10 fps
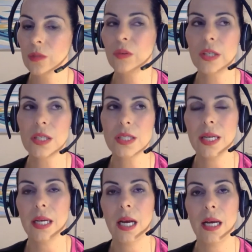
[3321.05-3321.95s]
First,
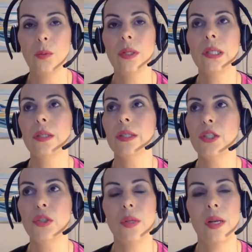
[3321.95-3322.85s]
I would encourage
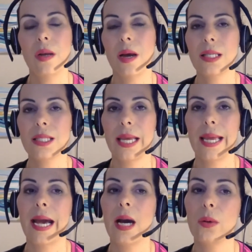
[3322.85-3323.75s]
you to not say,
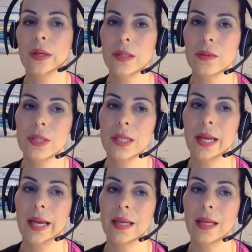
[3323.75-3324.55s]
how are you today?